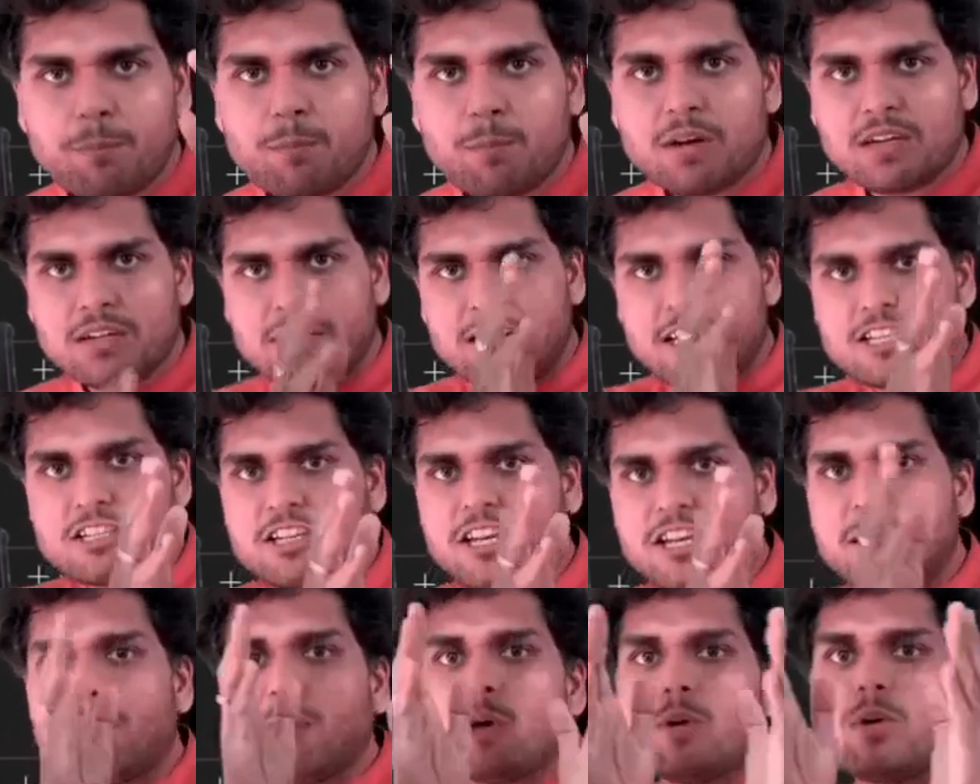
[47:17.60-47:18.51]

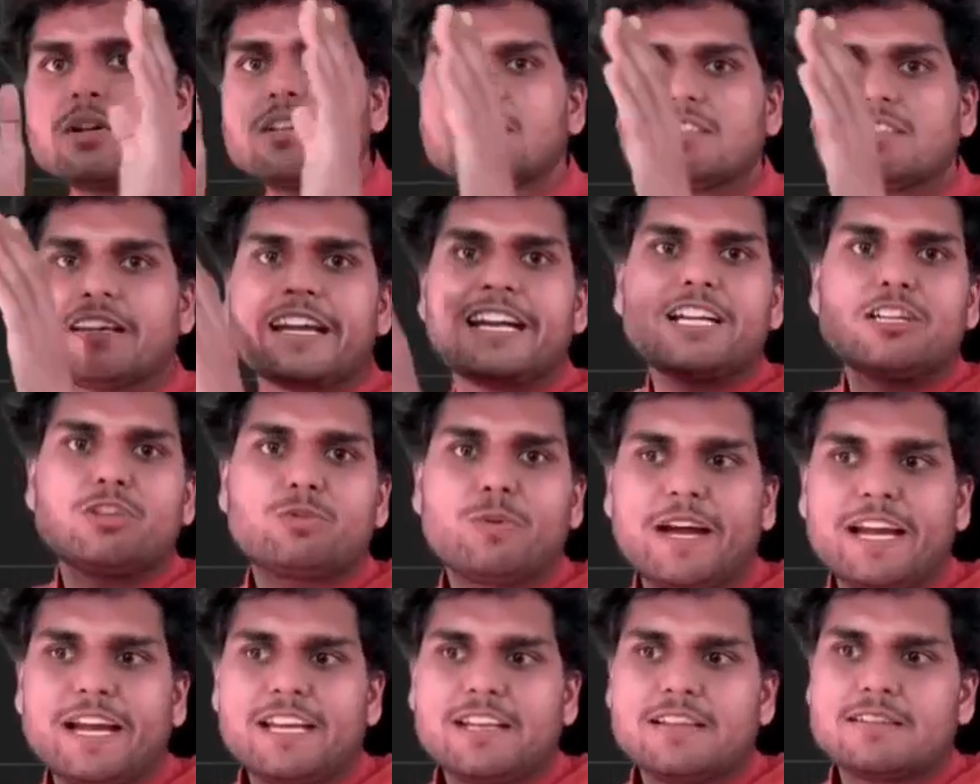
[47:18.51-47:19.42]
distributes its
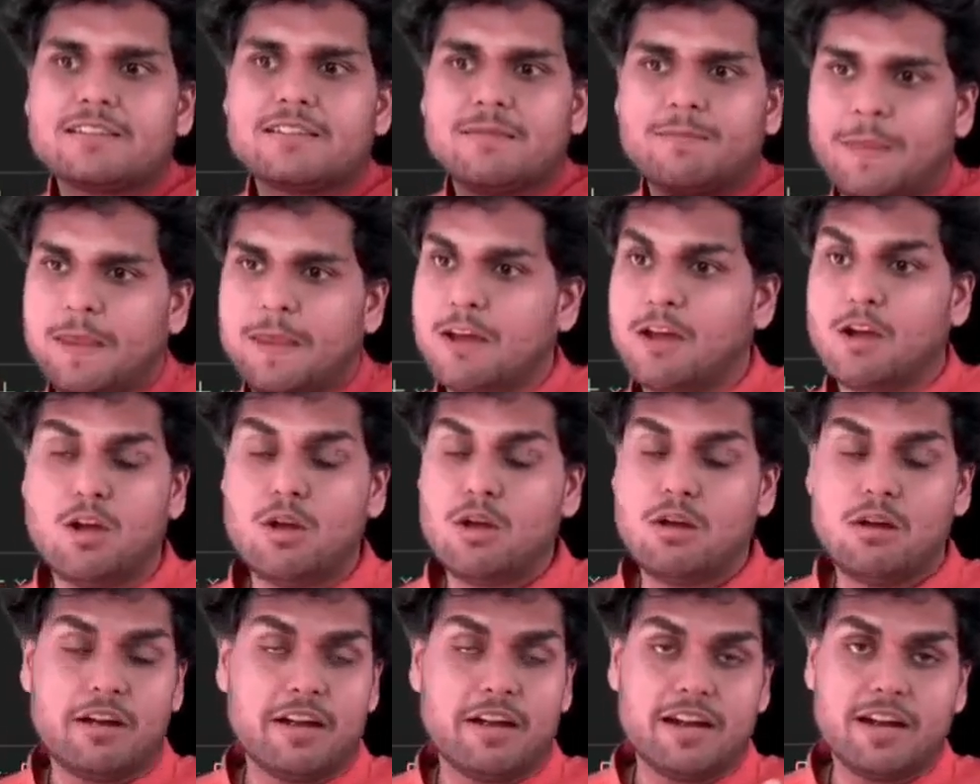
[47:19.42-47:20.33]
files.
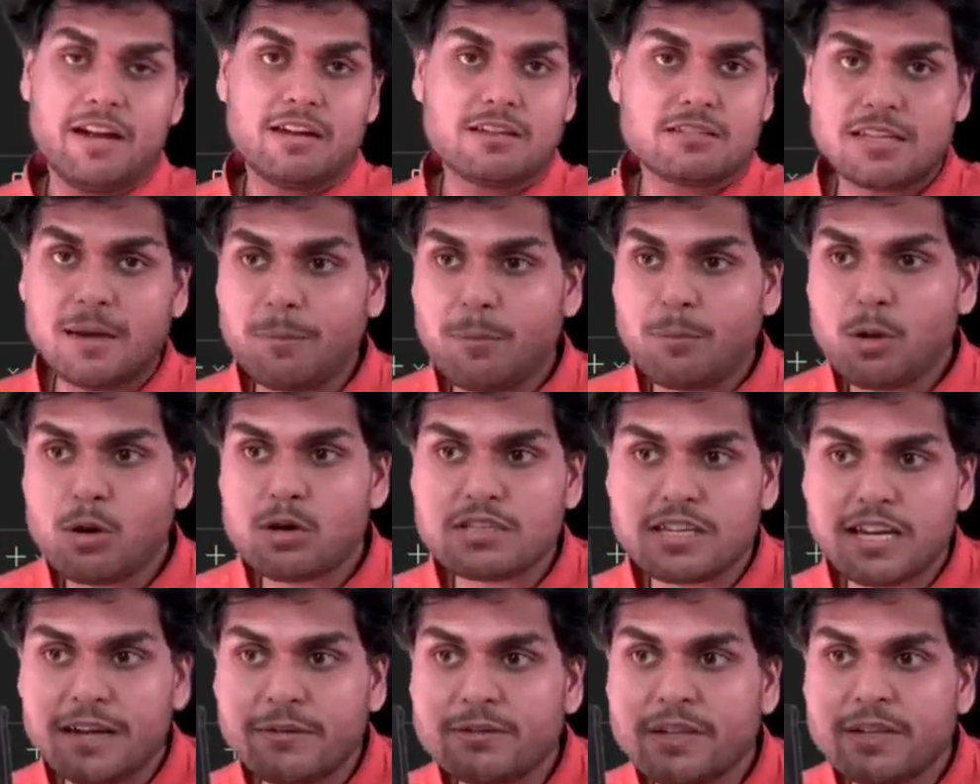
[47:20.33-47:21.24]
Suppose
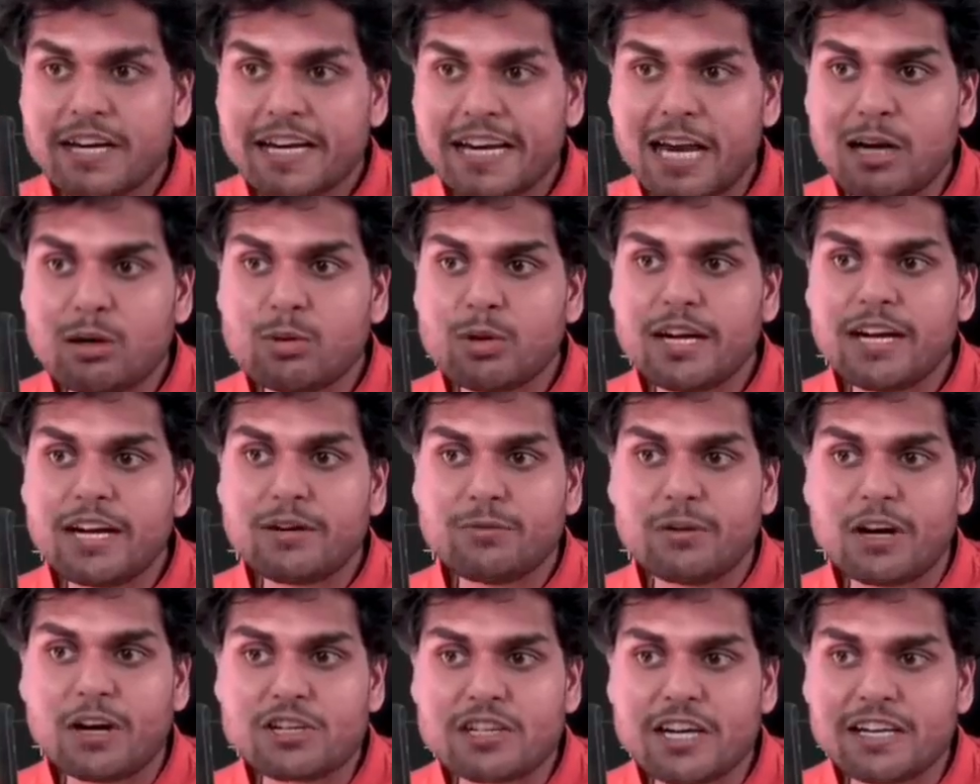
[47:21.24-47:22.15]
if the calculate
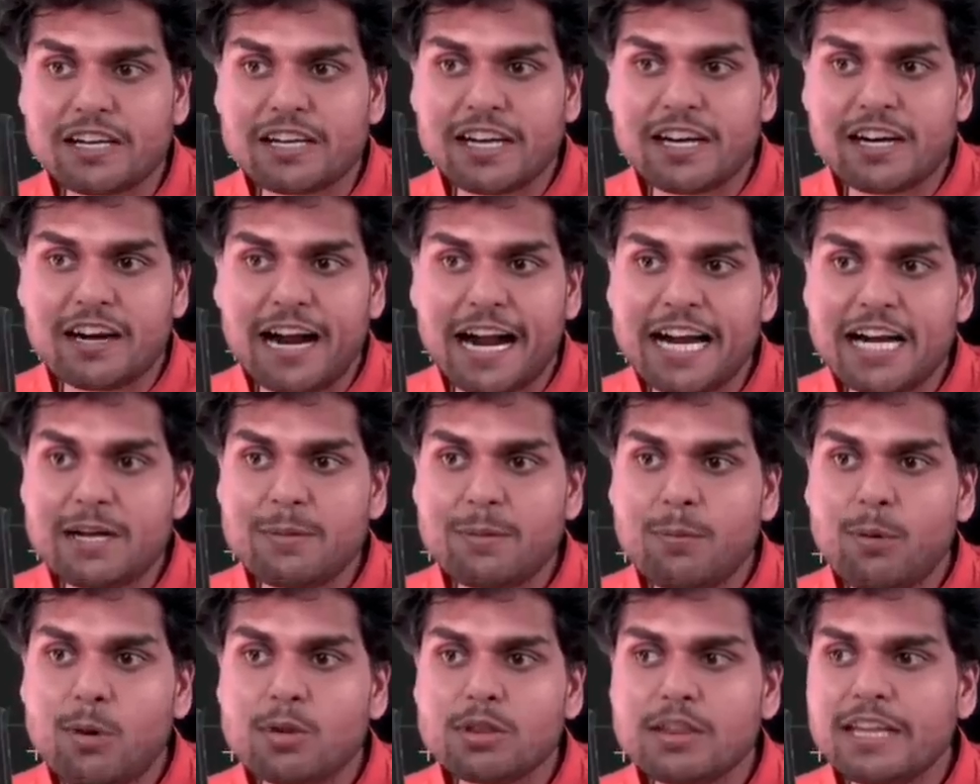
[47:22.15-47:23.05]
function can write
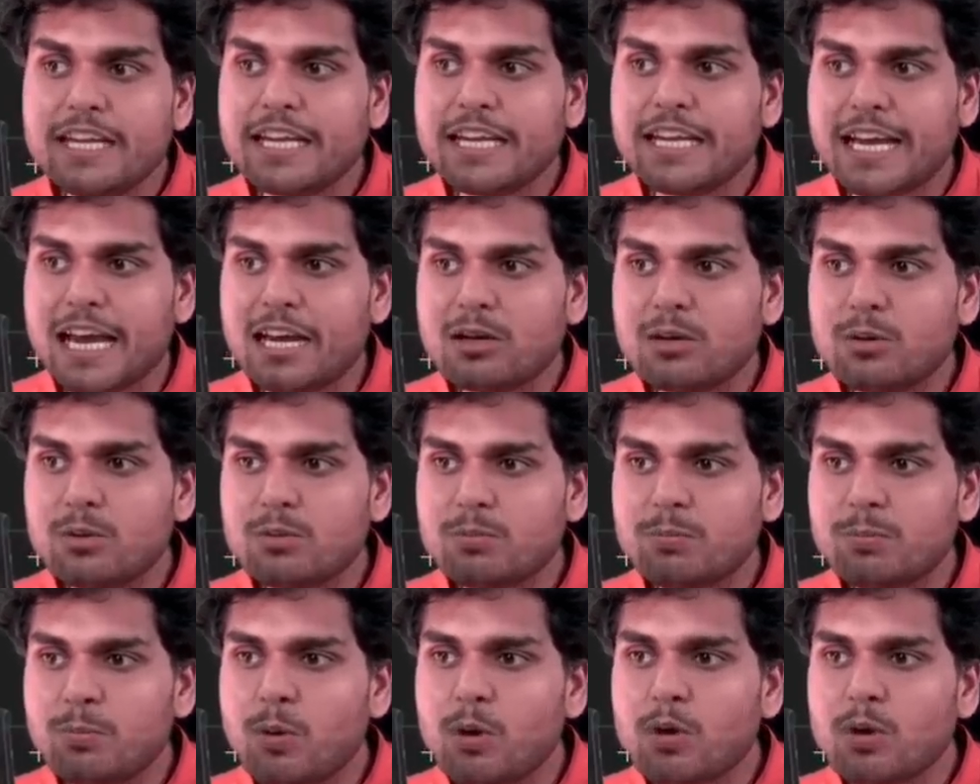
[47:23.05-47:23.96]

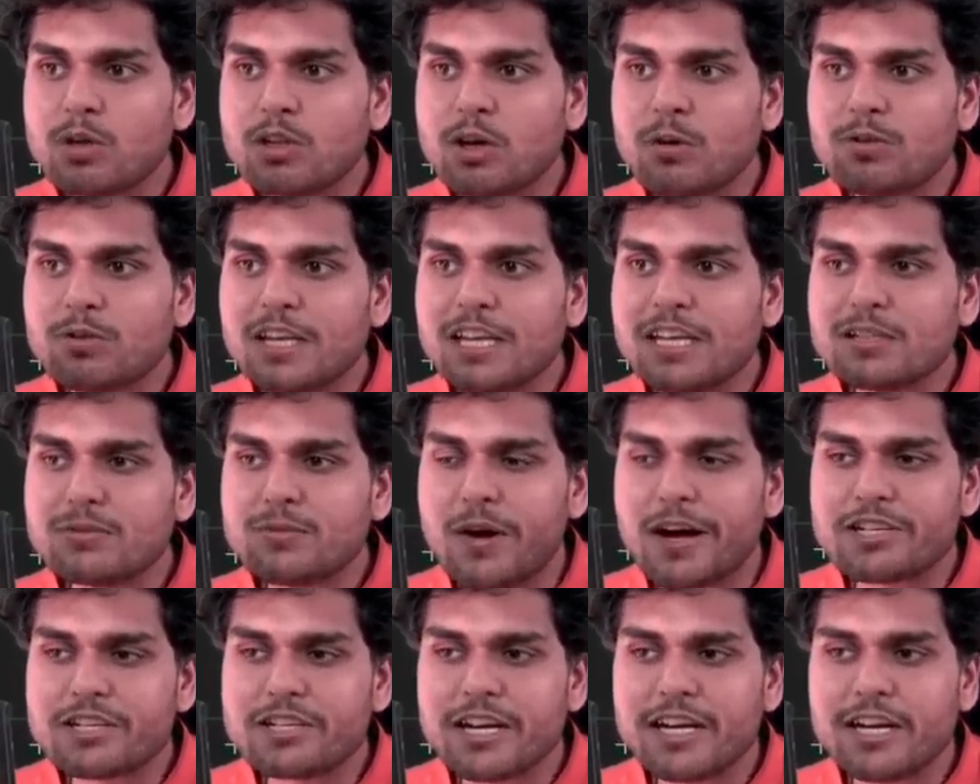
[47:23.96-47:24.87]
both of these
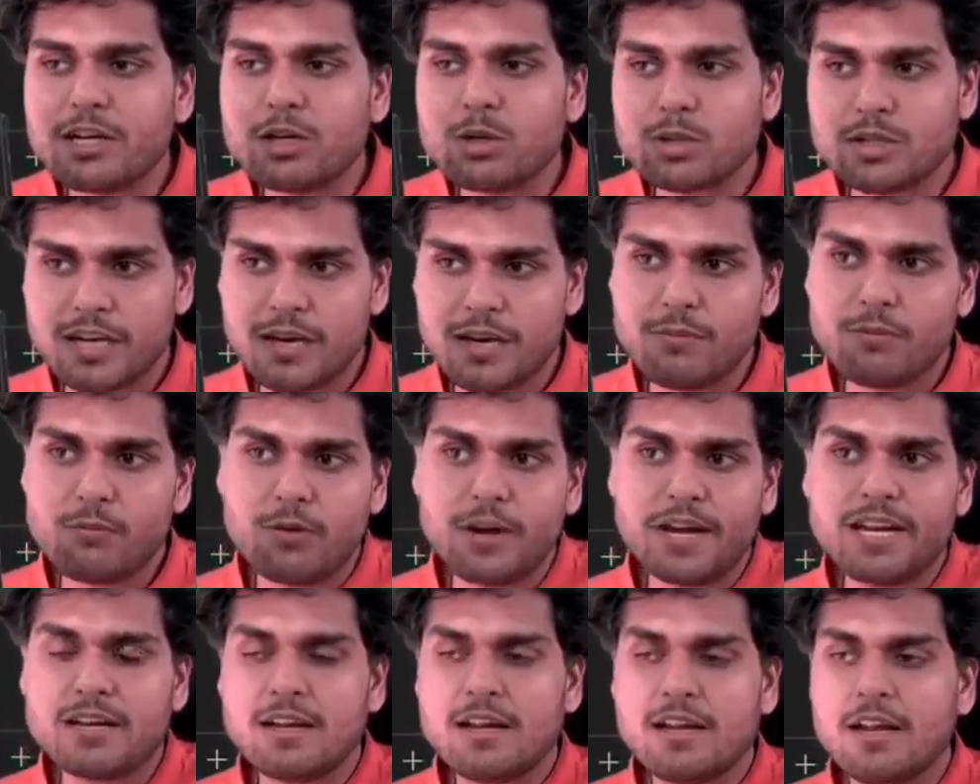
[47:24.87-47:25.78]
function into same file.
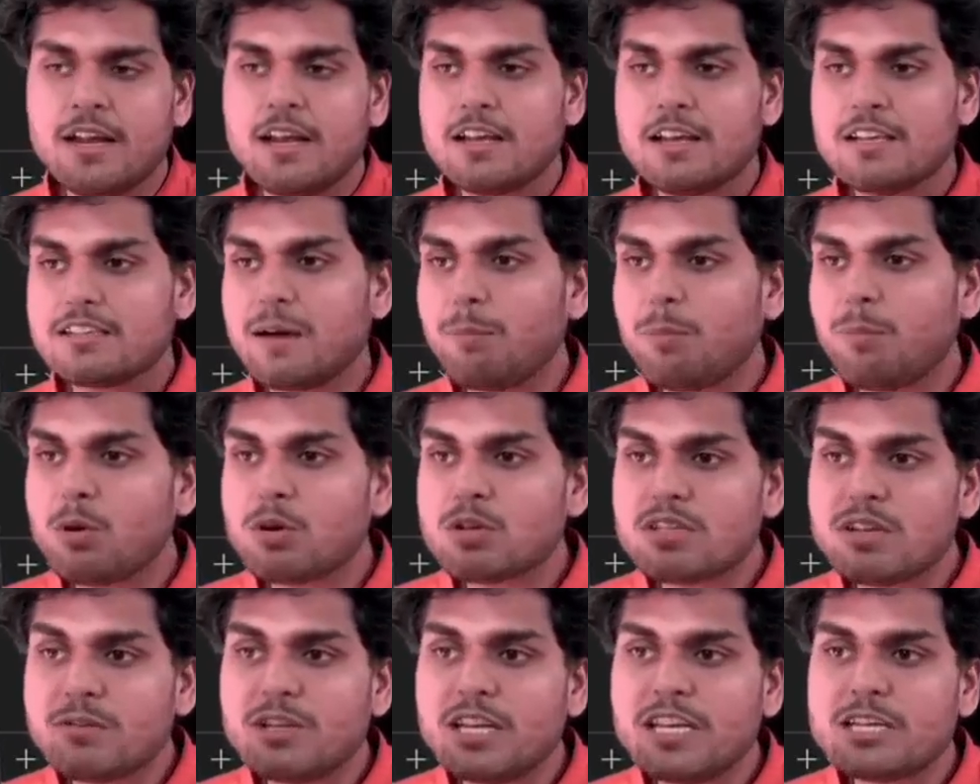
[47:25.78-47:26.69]
Suppose
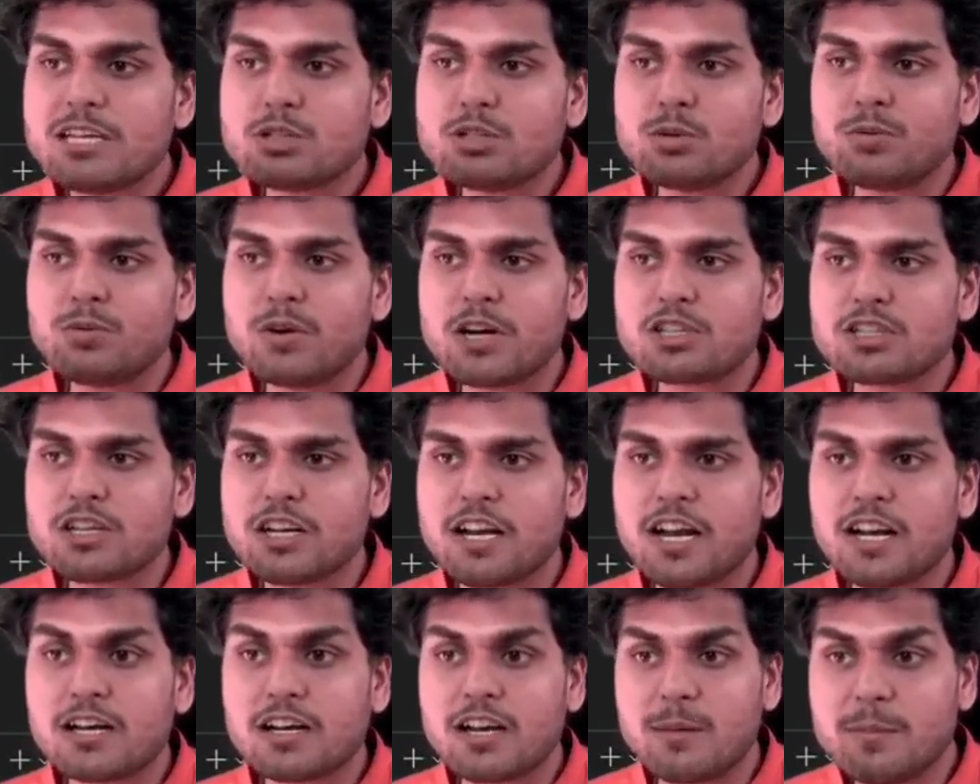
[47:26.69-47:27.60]
if these 2 function are
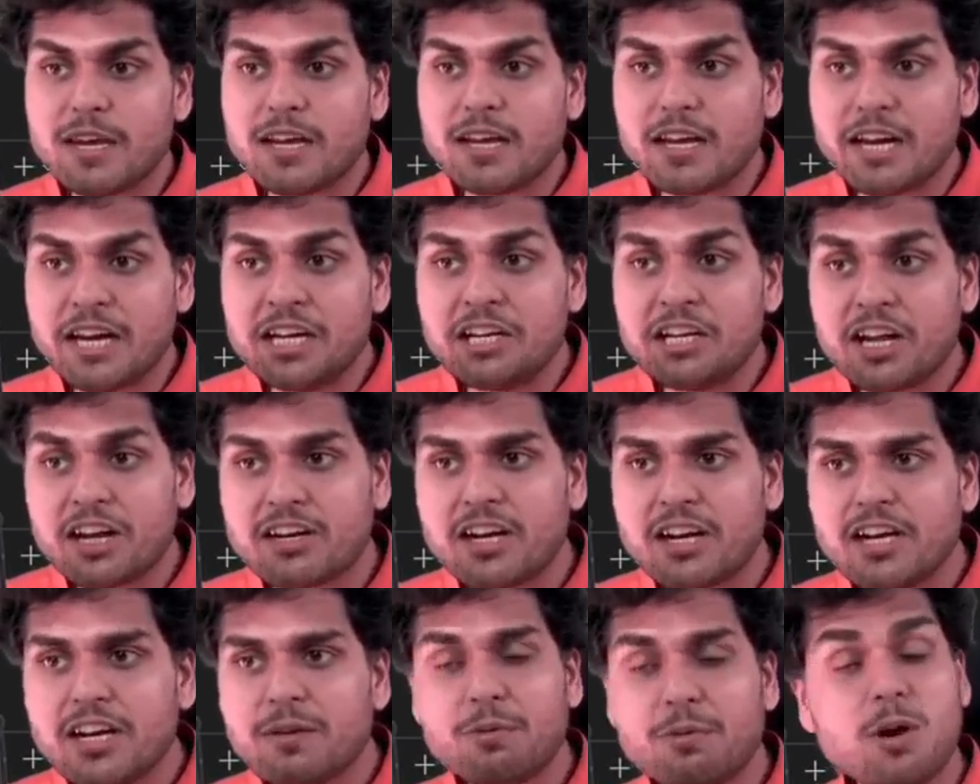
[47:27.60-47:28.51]
coming
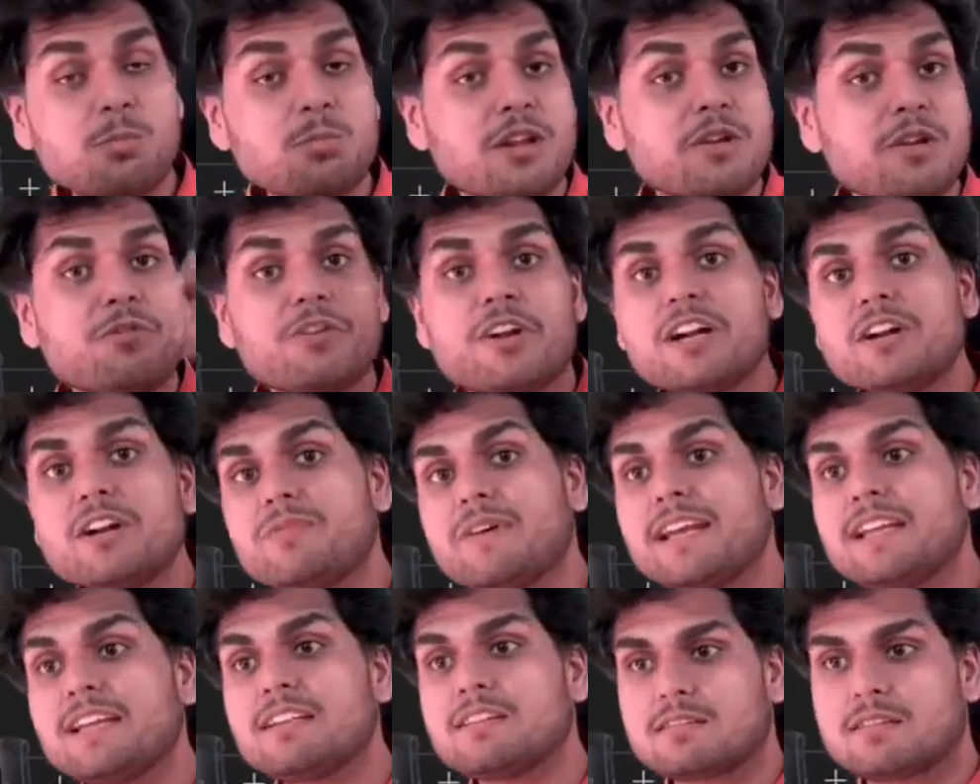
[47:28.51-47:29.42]
internally from different
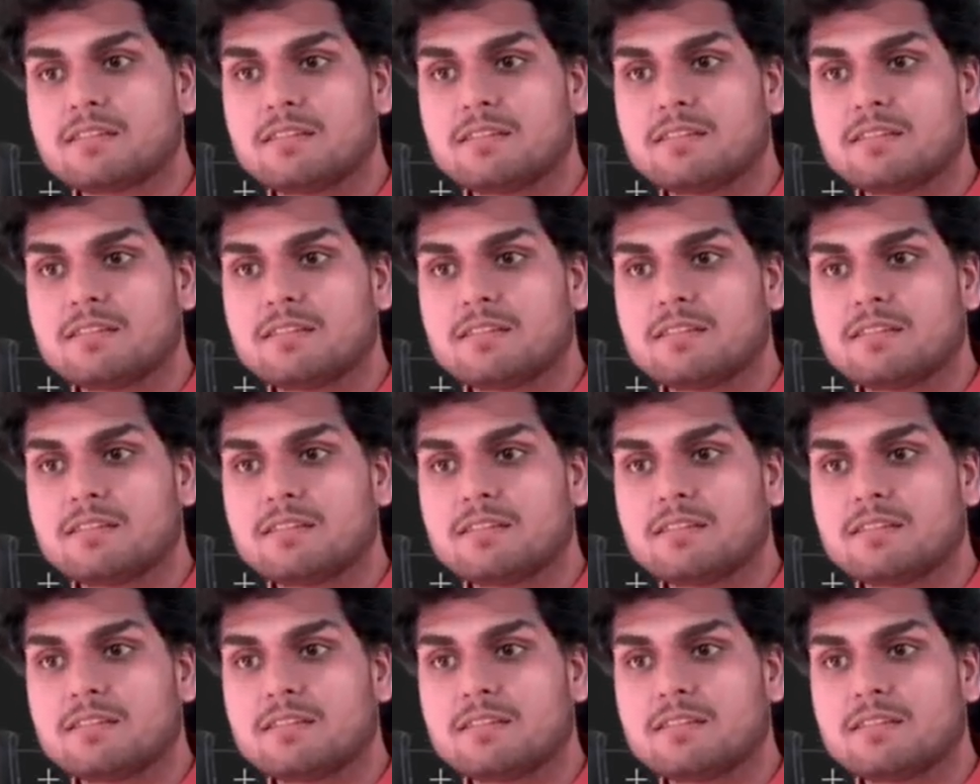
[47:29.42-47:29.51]
files.